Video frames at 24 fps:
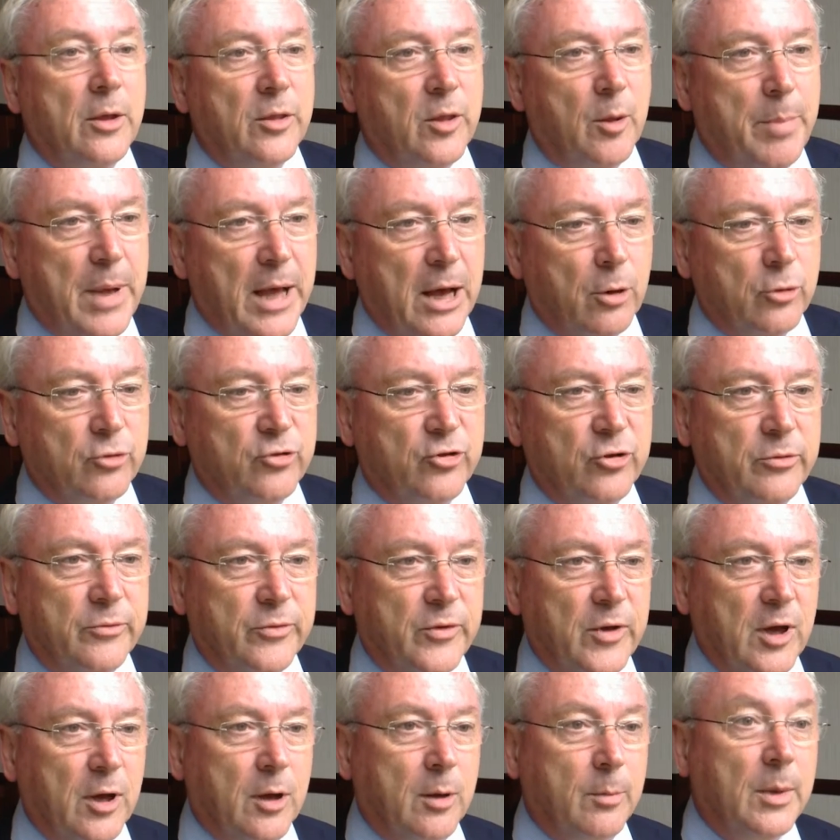the Belgian
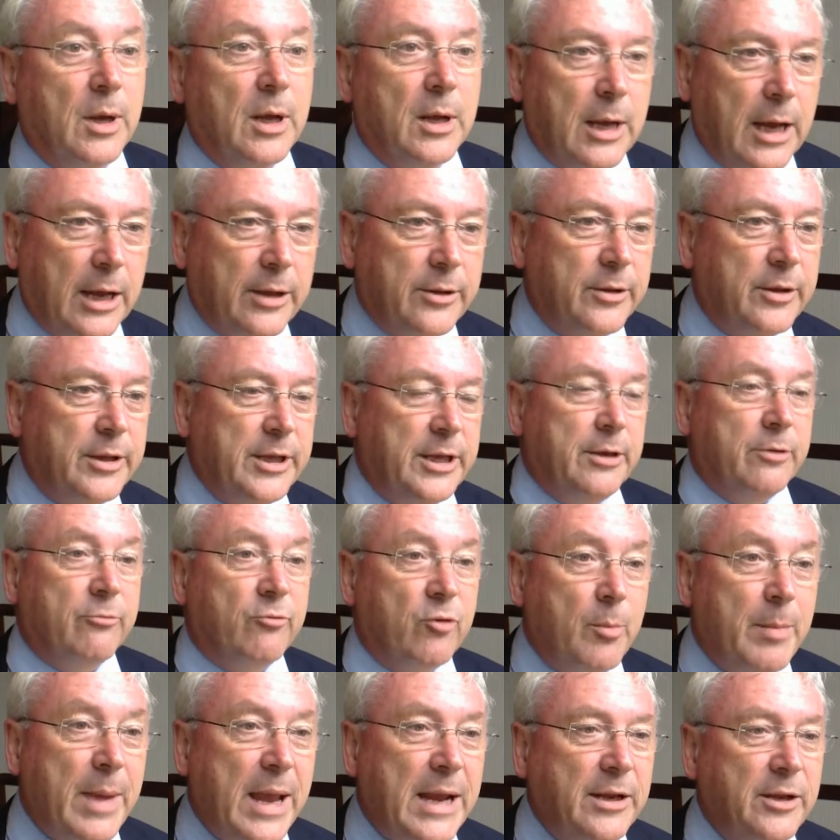firm, and the
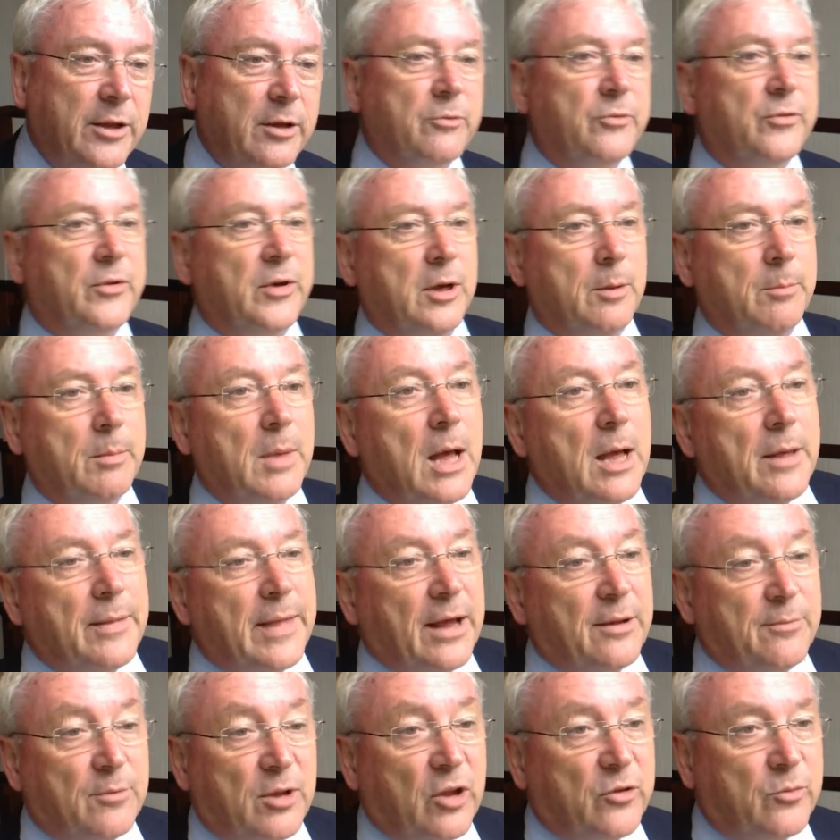Romanian firm?
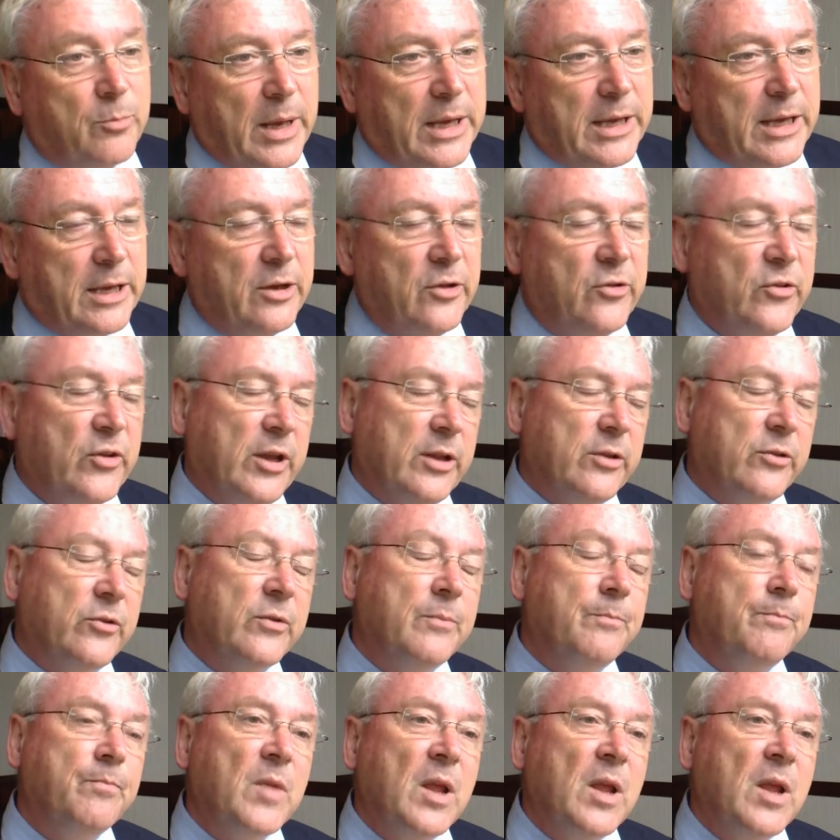That doesn't make any sense.